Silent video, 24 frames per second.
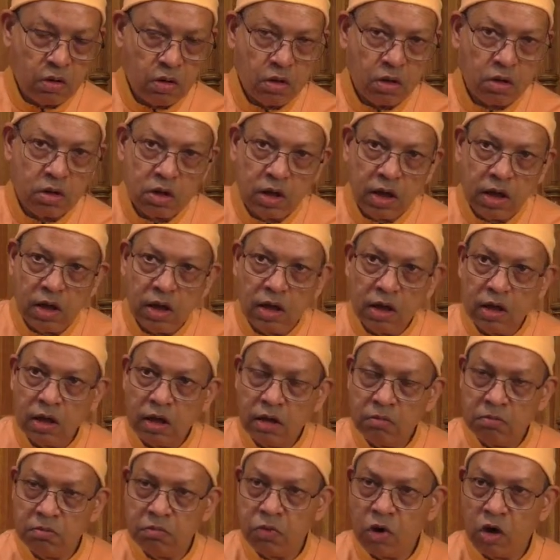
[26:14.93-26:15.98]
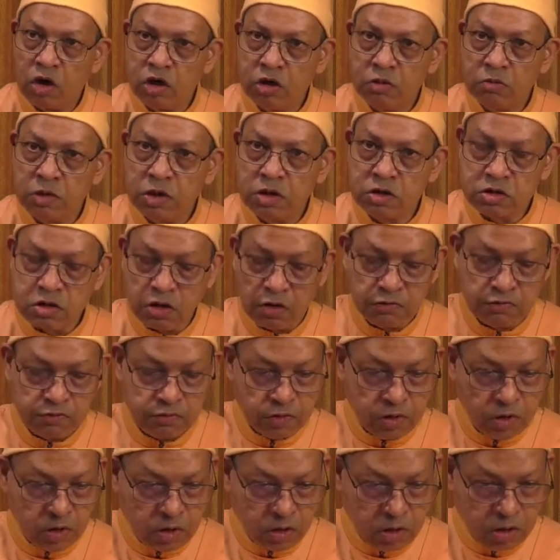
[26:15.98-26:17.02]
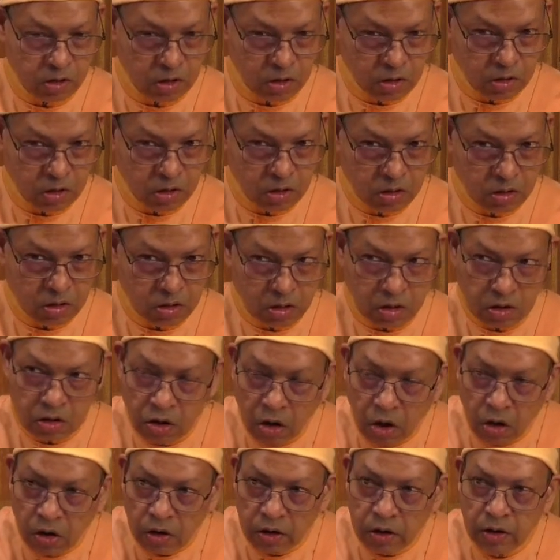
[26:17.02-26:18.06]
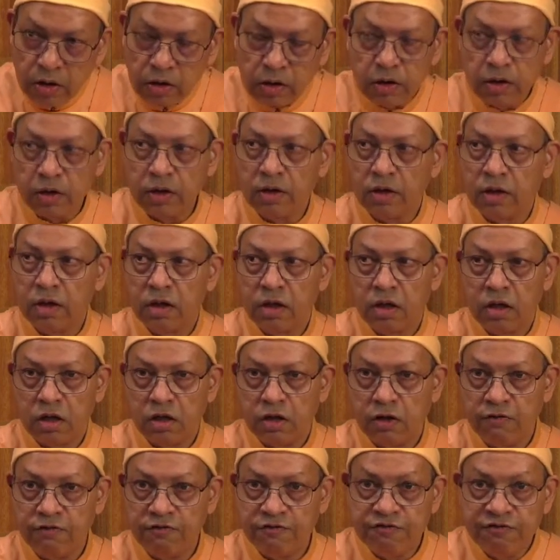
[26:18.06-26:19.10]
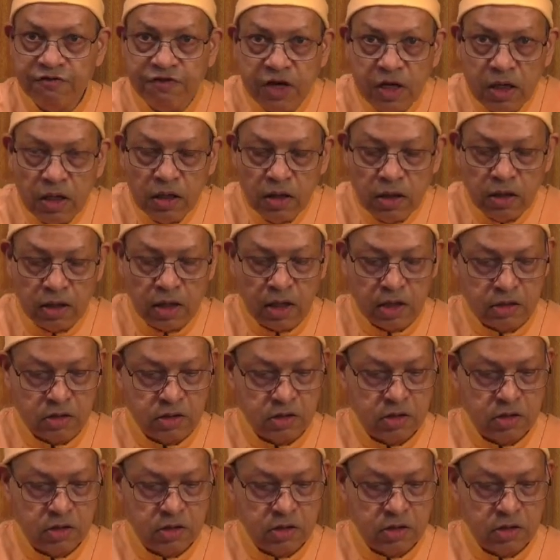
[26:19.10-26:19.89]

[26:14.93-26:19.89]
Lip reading: they are embodiments of God. Okay, feel that.